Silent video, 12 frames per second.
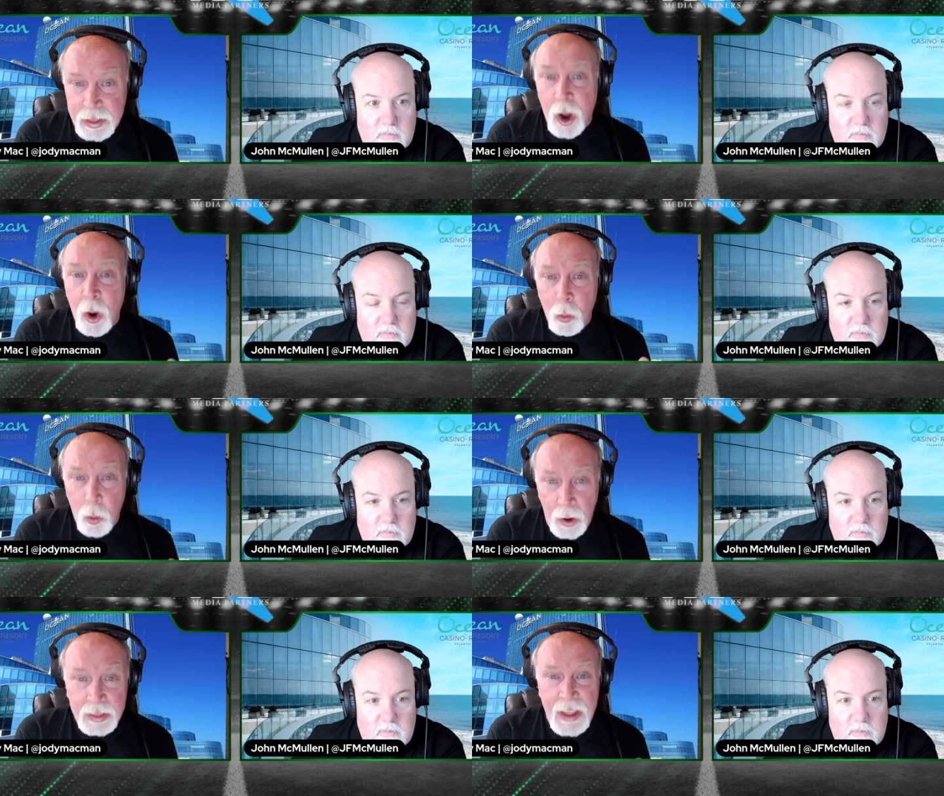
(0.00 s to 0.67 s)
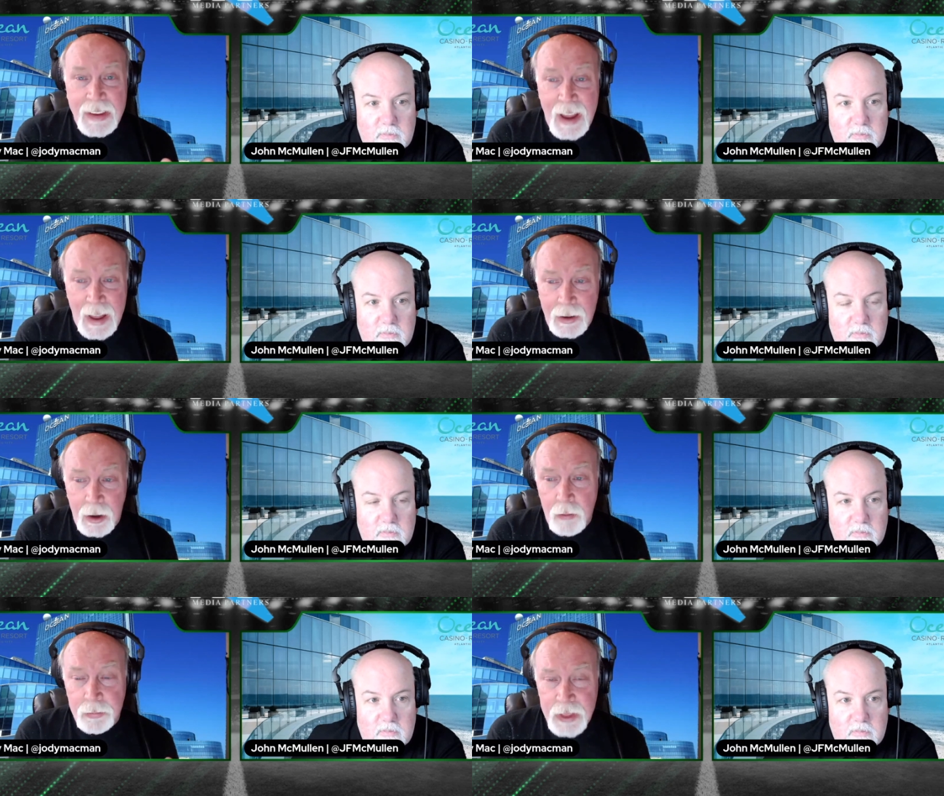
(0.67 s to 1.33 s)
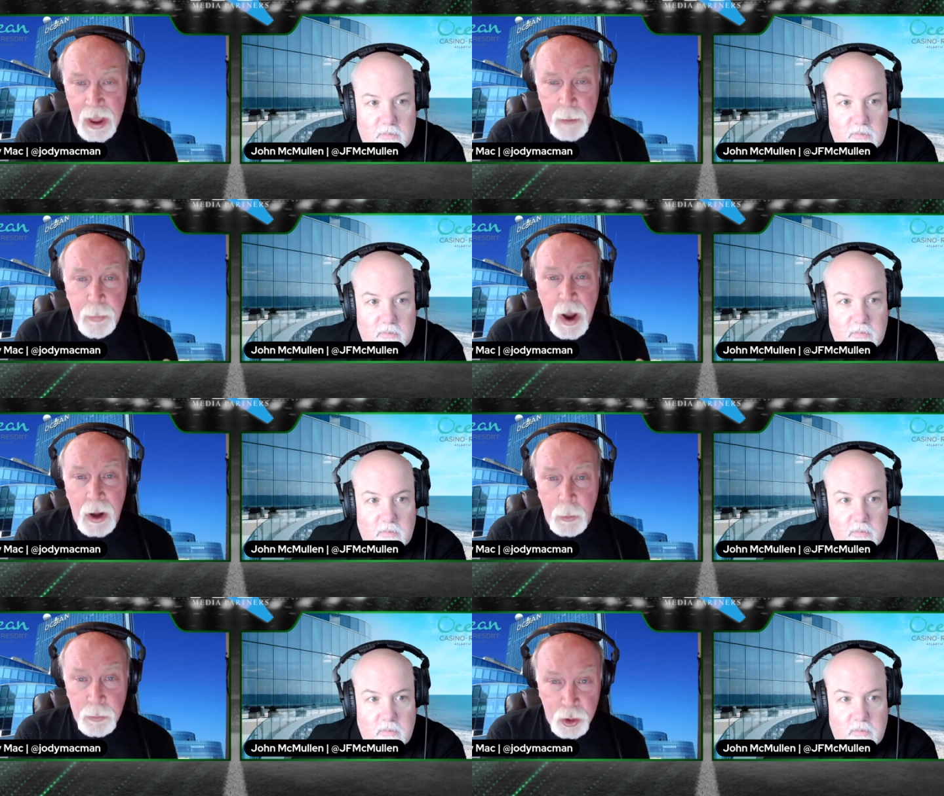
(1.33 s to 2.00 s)
Speaker 1: when they got enough tape on him,
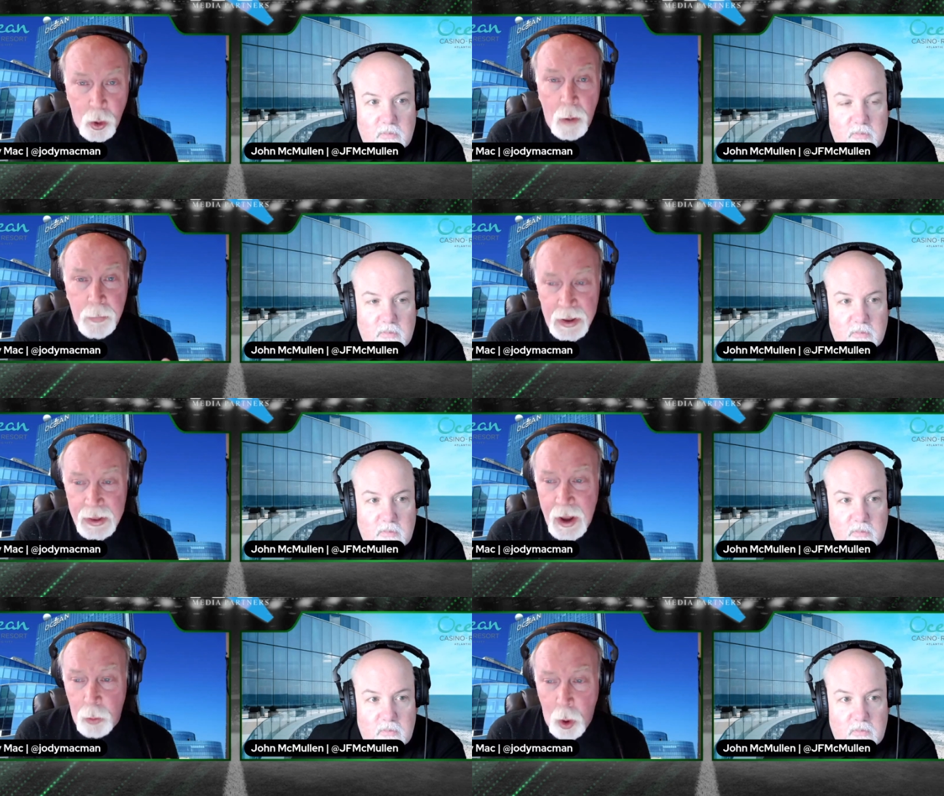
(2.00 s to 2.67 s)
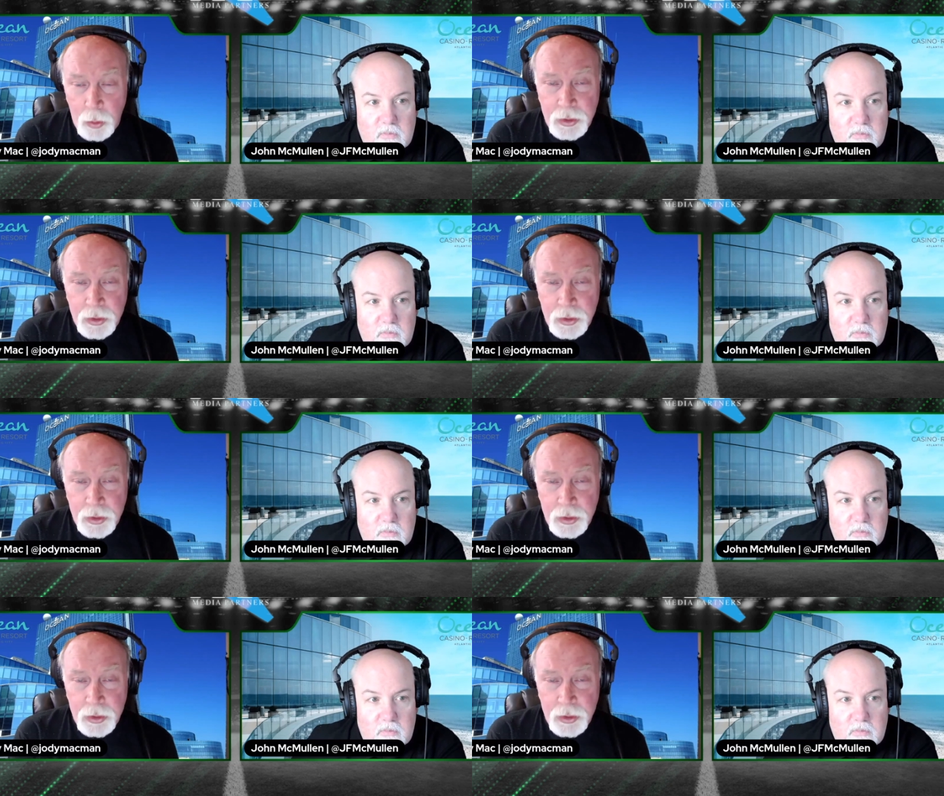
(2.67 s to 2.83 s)
saw him in their own